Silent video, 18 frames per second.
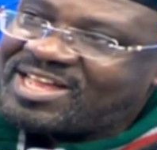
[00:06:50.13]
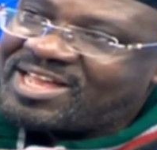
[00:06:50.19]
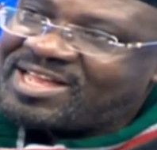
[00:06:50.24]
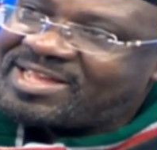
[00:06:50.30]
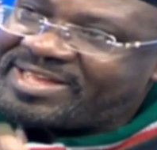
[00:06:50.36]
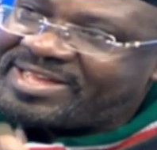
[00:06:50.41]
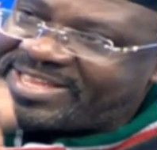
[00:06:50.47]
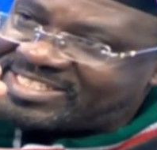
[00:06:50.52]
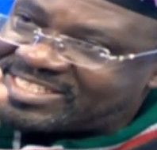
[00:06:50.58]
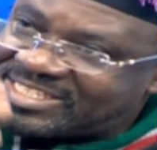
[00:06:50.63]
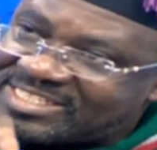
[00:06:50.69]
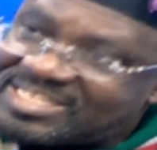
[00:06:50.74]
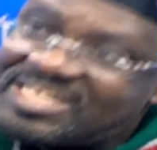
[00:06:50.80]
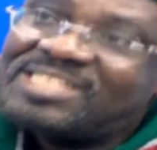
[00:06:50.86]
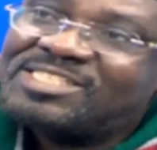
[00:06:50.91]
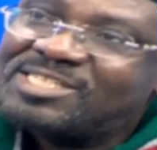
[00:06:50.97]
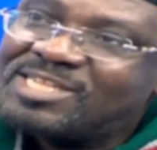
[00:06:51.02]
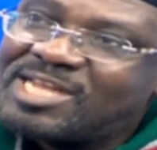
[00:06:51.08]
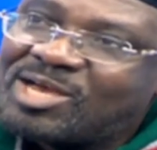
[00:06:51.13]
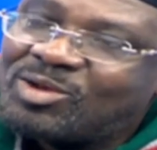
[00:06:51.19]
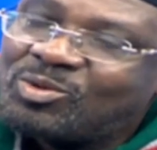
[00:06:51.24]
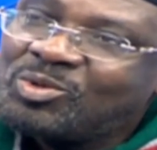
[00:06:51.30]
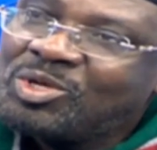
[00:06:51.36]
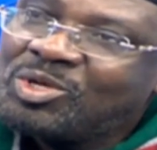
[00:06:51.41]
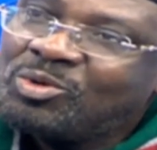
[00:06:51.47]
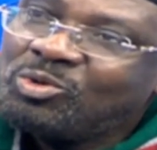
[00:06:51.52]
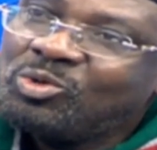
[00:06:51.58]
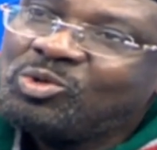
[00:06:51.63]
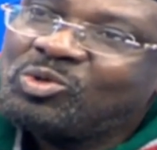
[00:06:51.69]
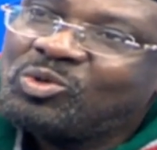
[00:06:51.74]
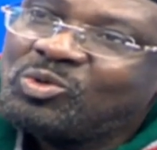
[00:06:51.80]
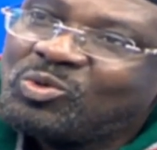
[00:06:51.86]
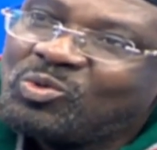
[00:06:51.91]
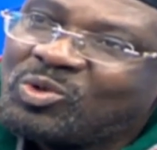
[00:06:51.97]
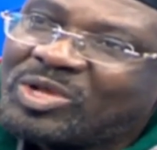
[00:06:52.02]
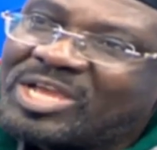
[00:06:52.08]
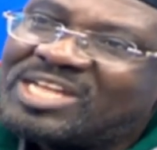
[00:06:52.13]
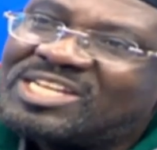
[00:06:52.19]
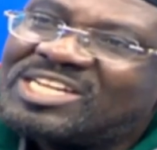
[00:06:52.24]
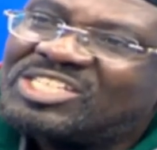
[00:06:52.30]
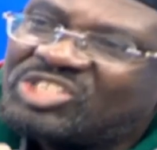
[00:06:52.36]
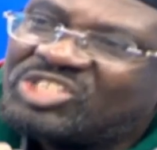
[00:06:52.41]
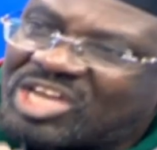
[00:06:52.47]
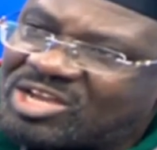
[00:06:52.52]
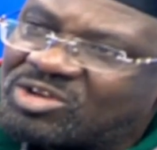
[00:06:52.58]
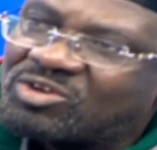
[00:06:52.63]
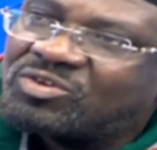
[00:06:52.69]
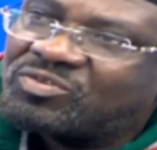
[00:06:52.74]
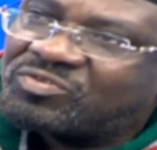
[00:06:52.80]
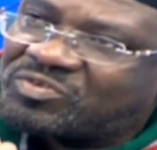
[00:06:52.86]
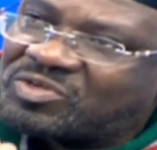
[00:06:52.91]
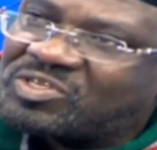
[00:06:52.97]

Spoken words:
as it is now, we'll get a chunk of